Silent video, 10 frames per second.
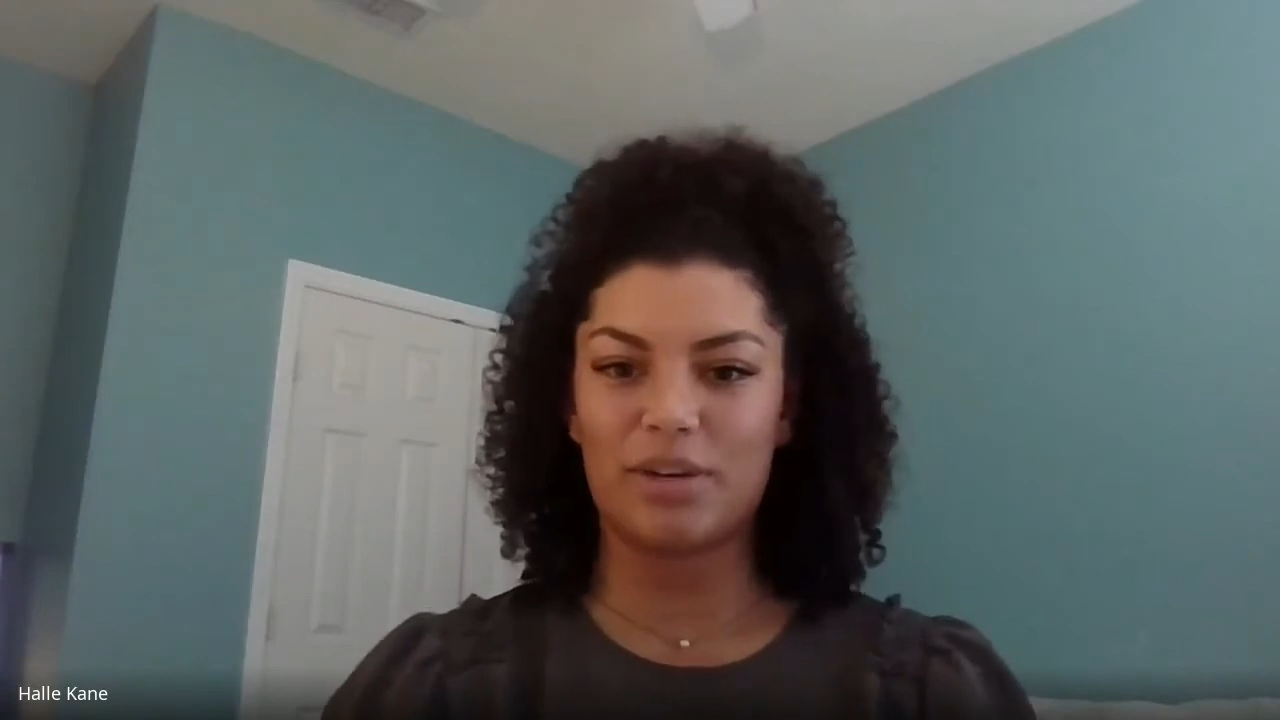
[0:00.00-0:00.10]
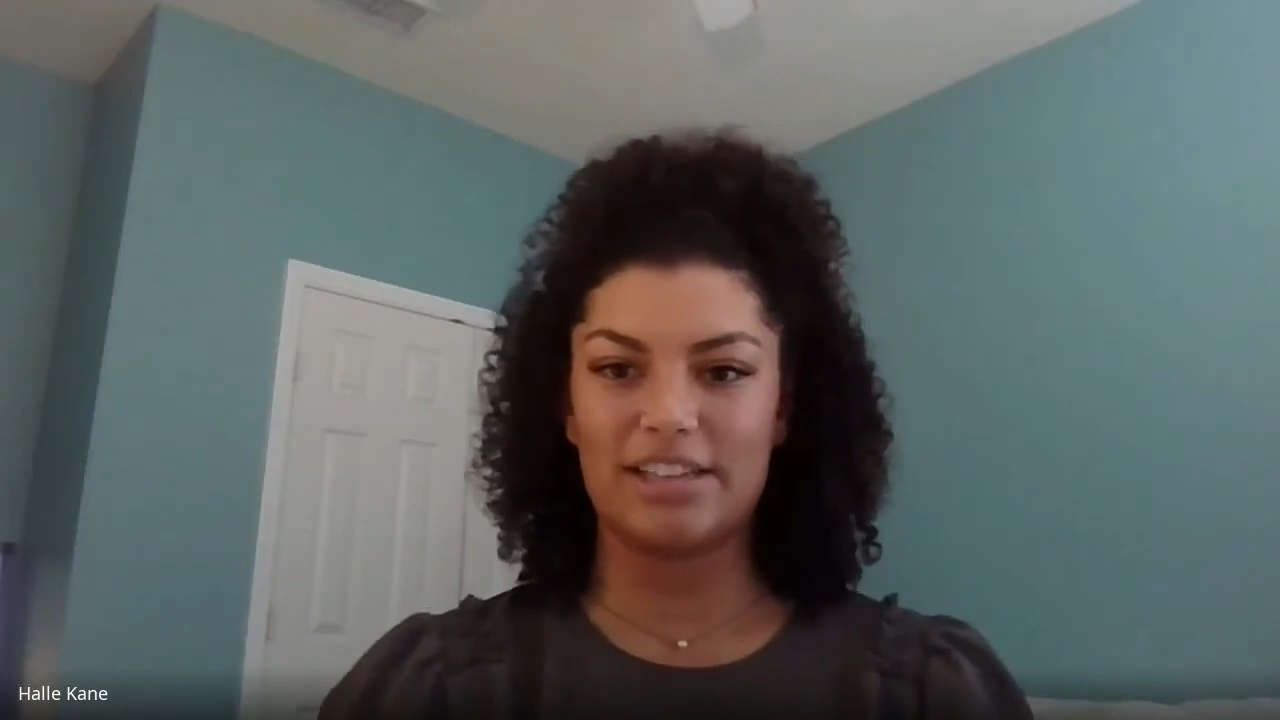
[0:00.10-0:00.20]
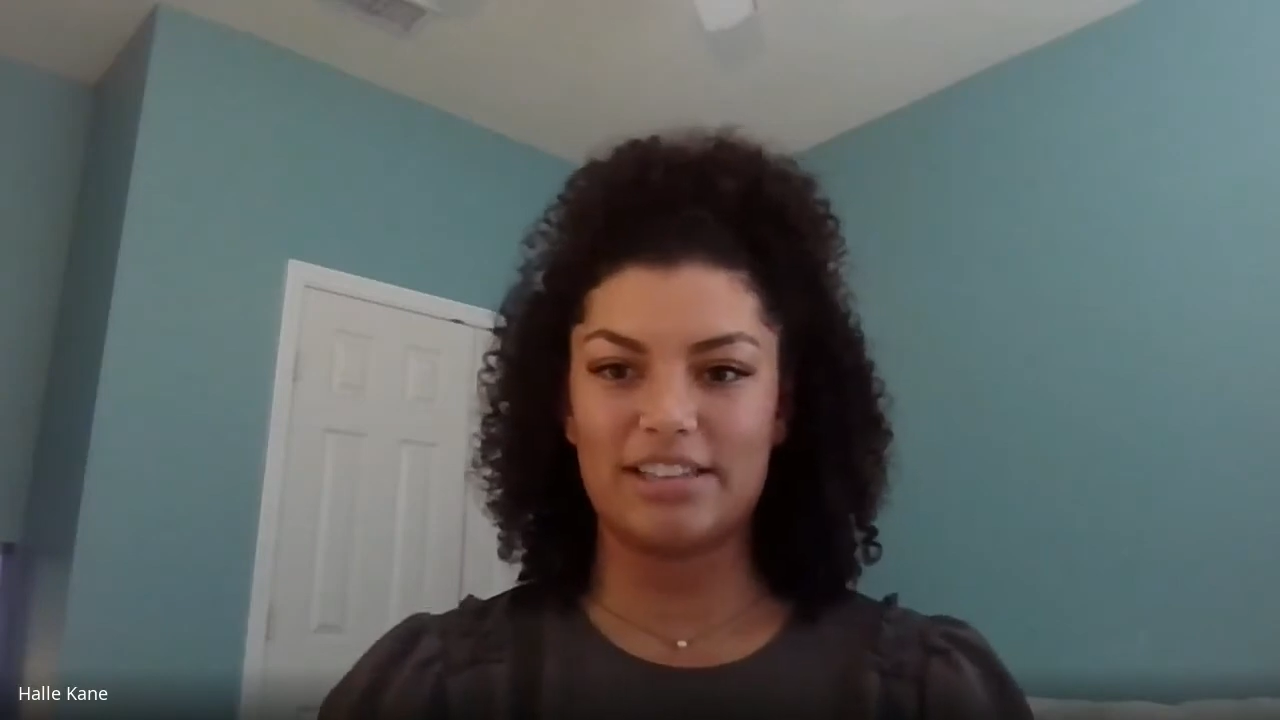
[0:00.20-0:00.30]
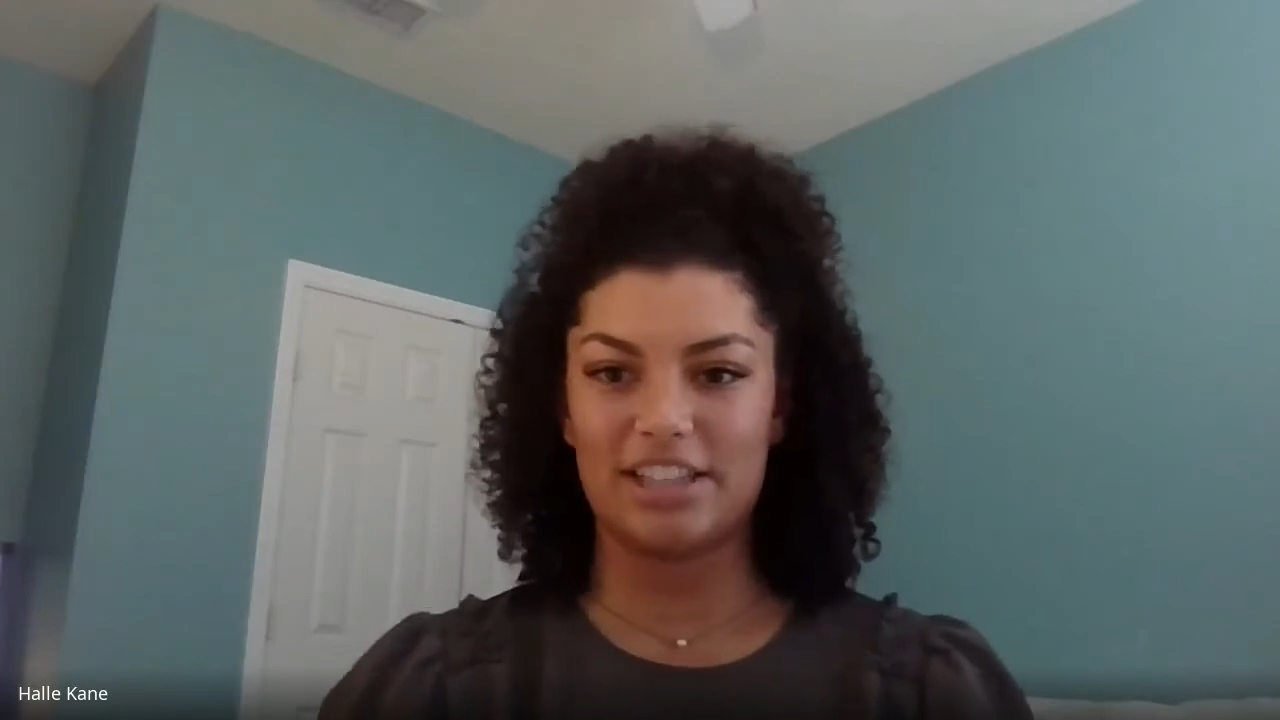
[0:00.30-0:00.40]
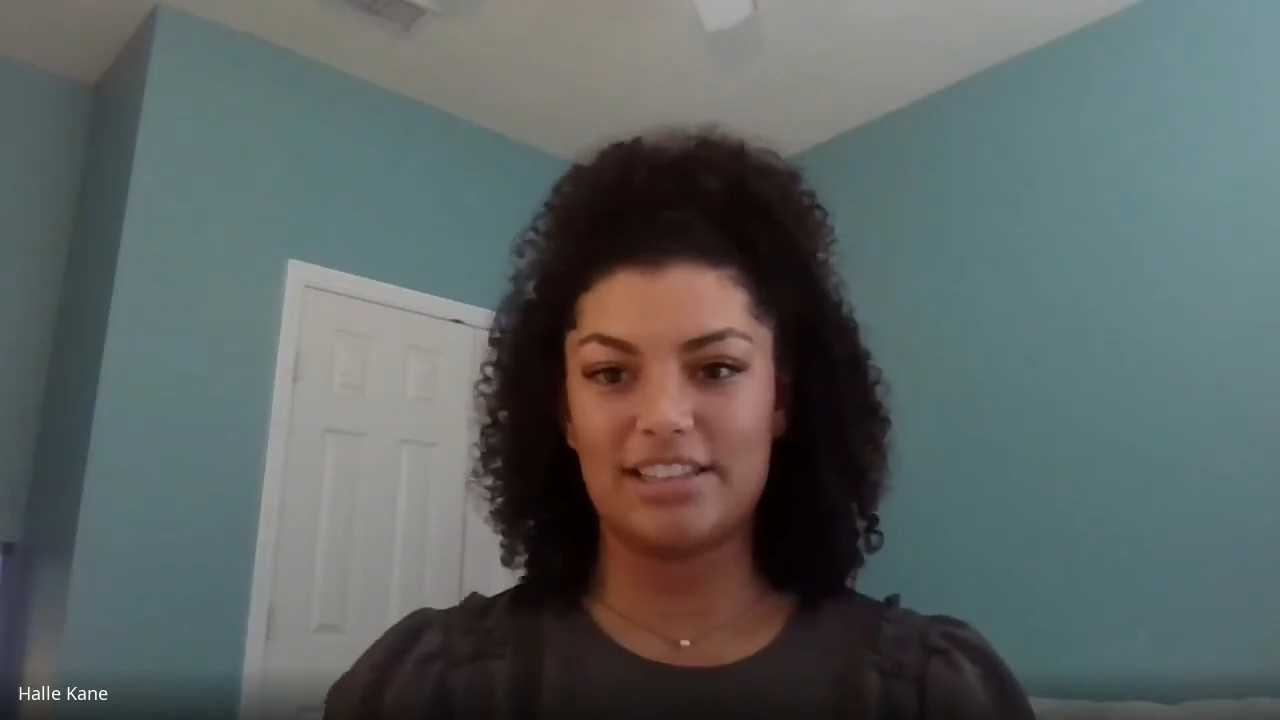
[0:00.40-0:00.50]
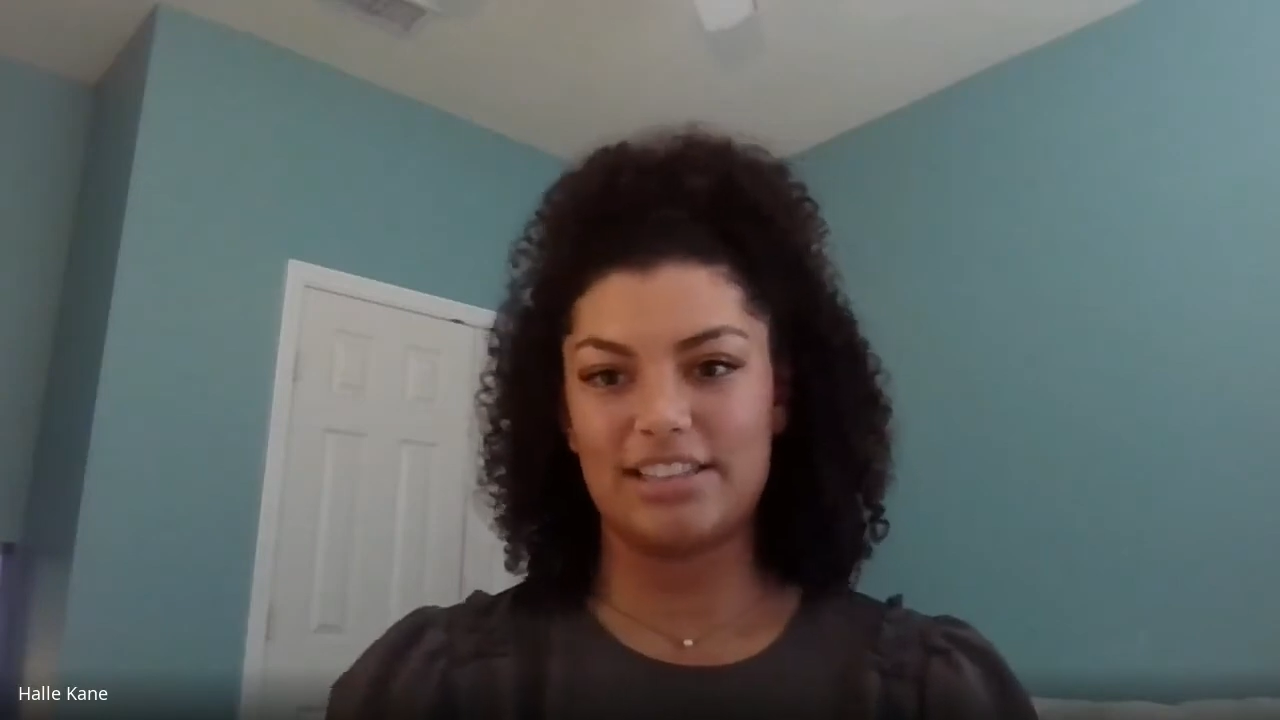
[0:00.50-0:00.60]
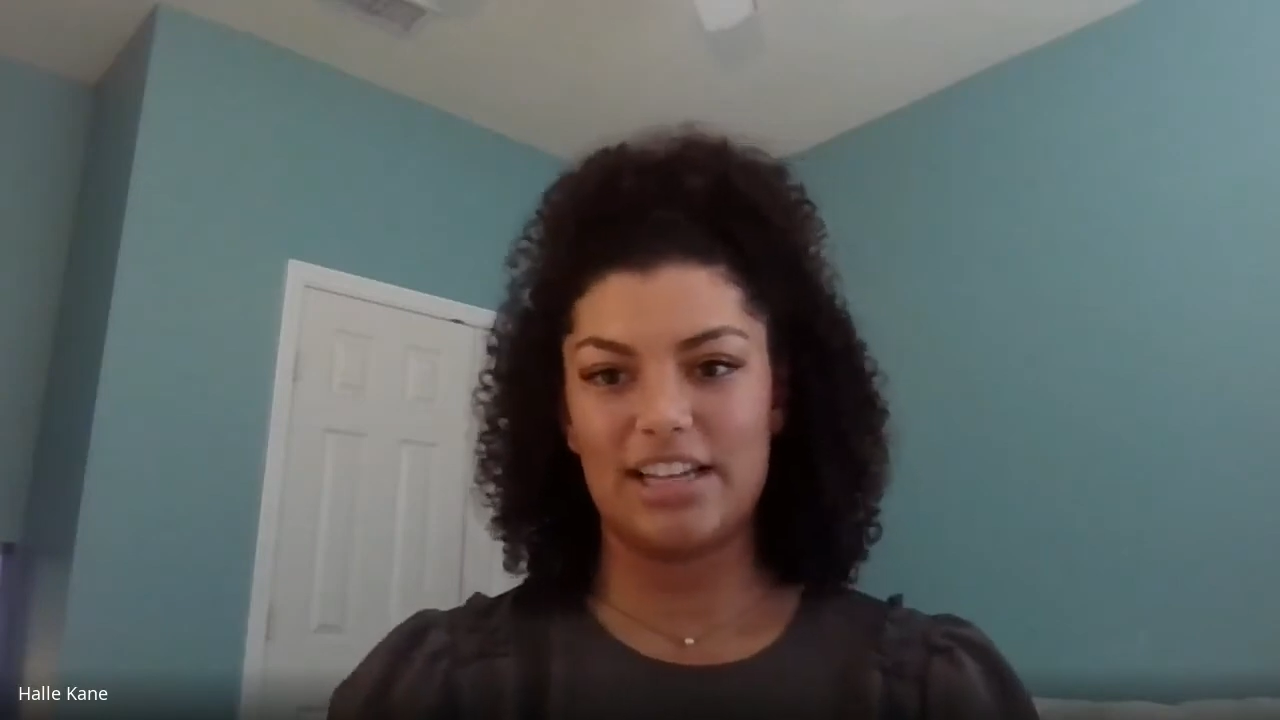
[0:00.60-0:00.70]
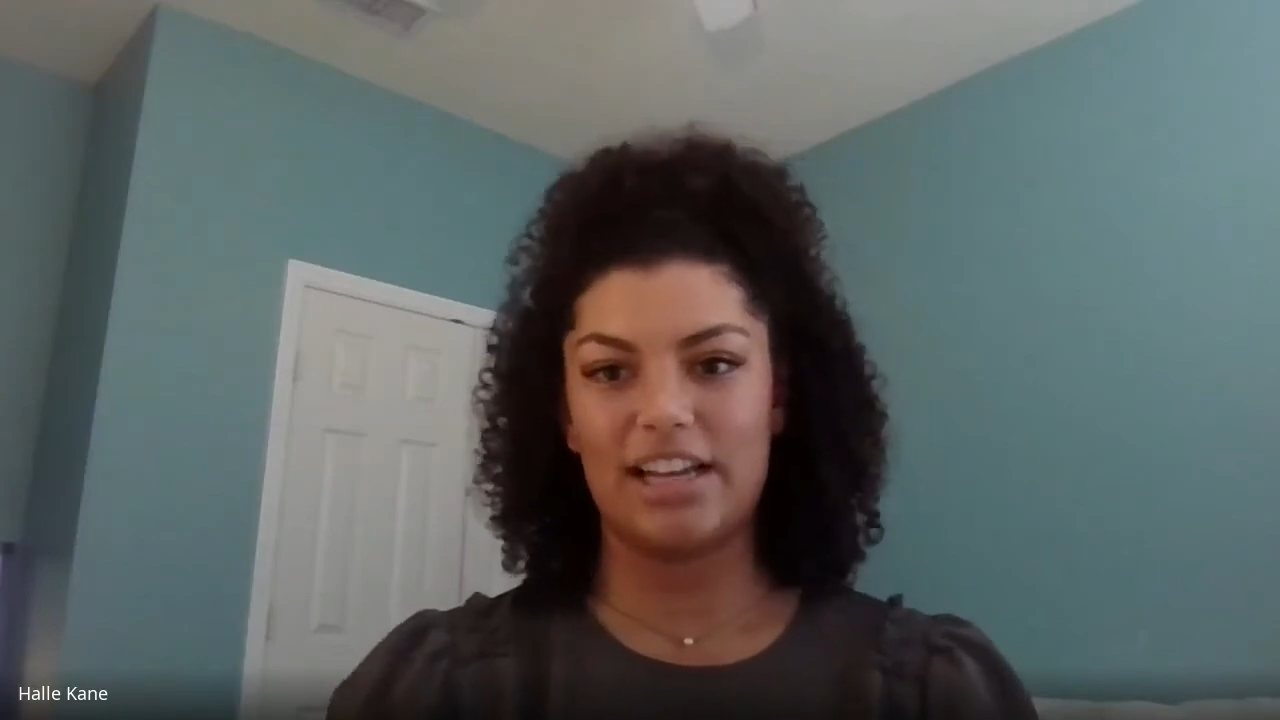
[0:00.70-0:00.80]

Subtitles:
presence